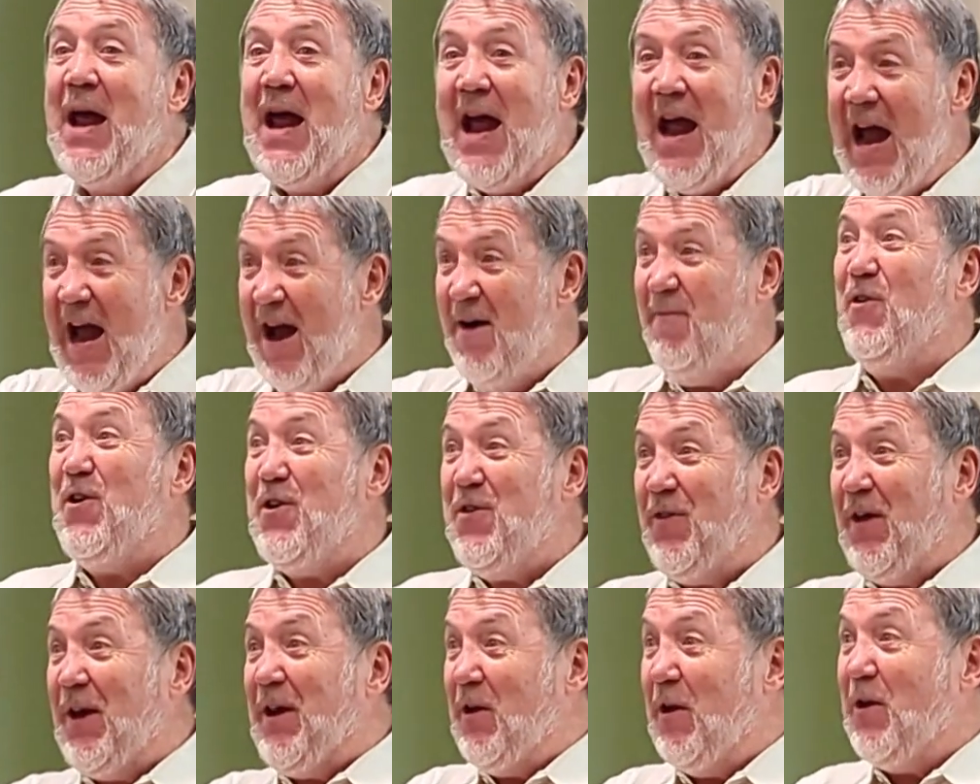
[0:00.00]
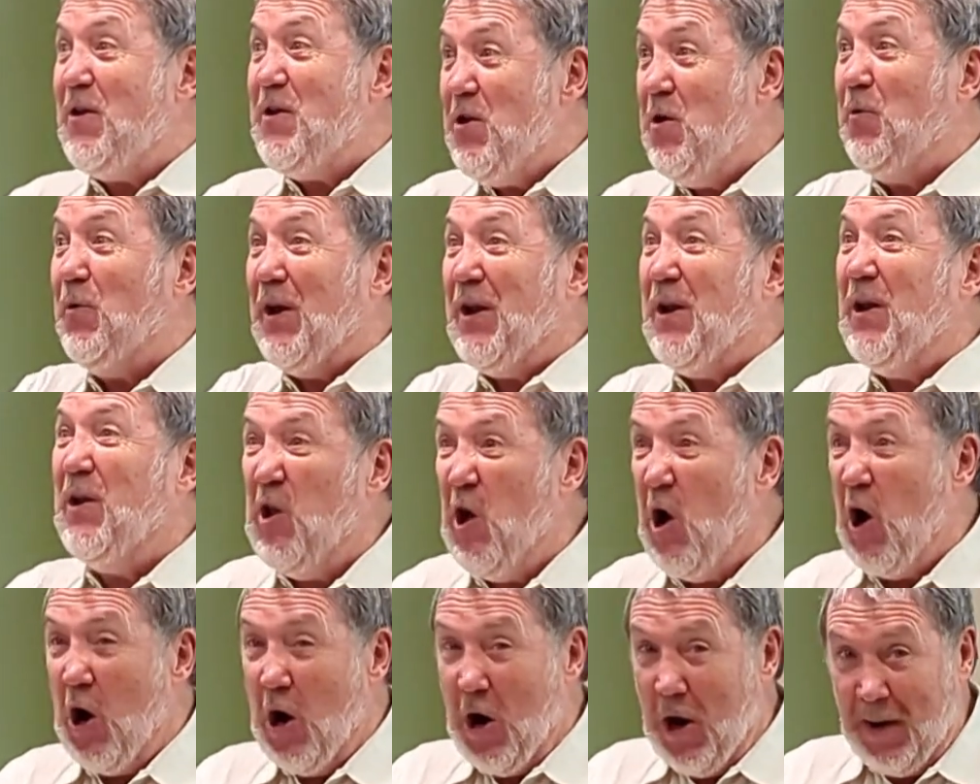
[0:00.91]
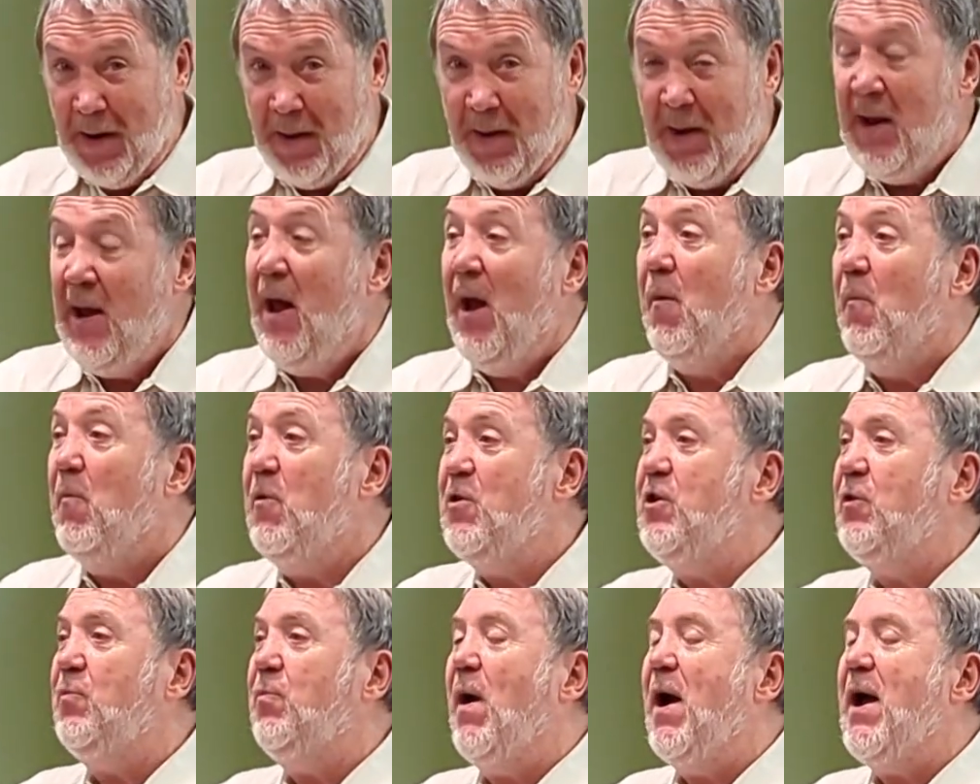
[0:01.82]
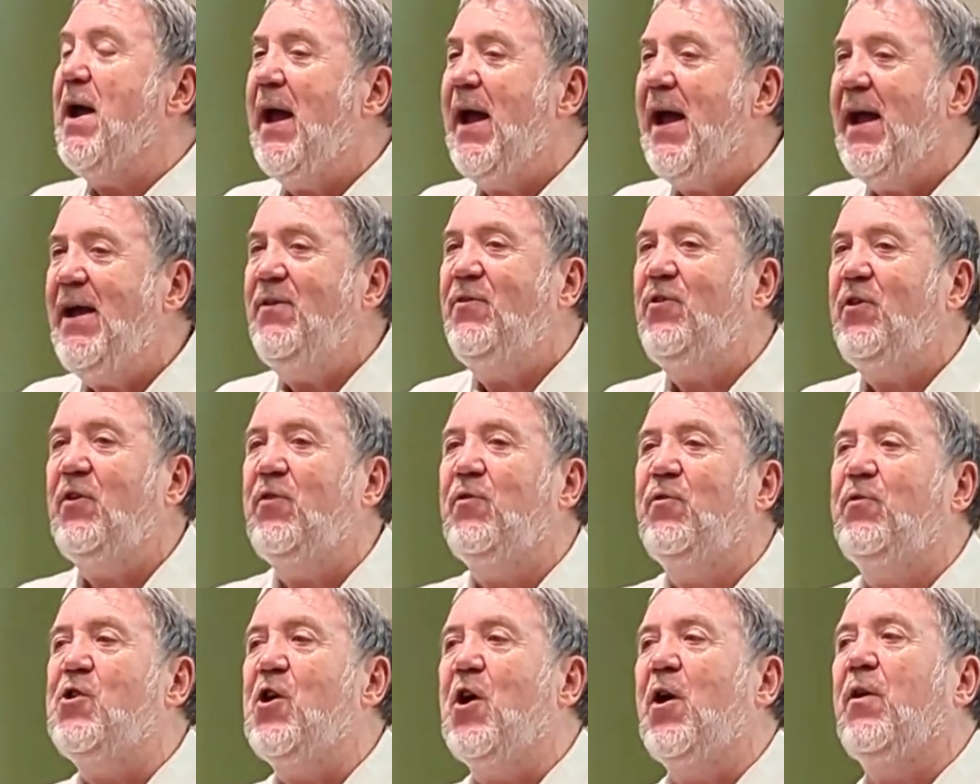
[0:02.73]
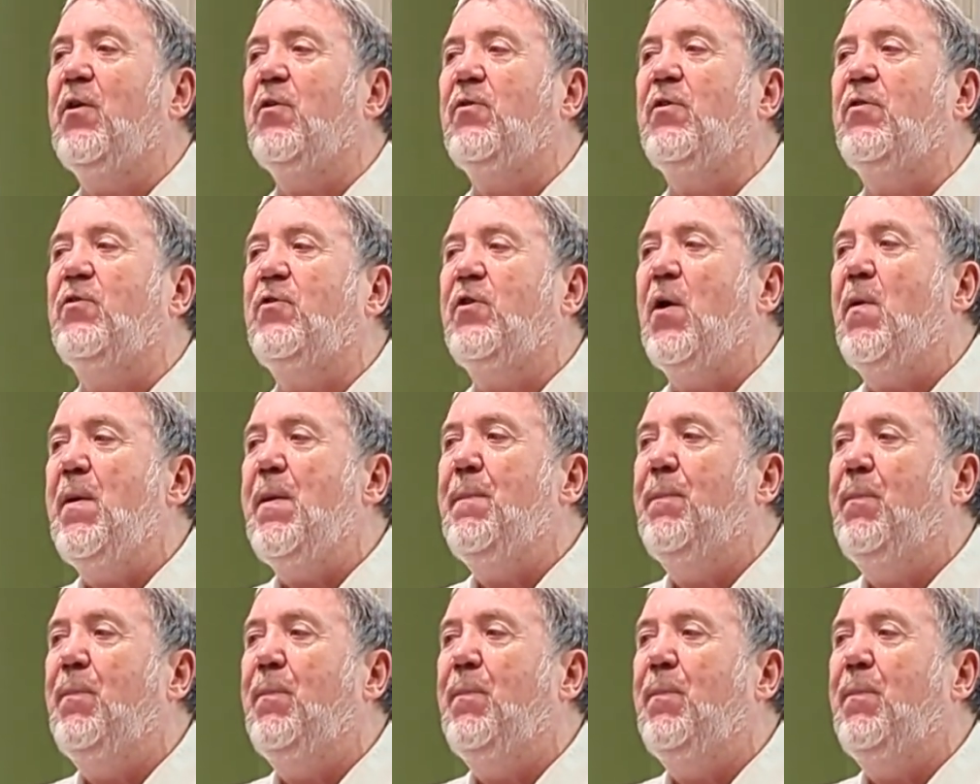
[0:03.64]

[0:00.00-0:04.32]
everything that you can learn, which is why Hastie's journals are so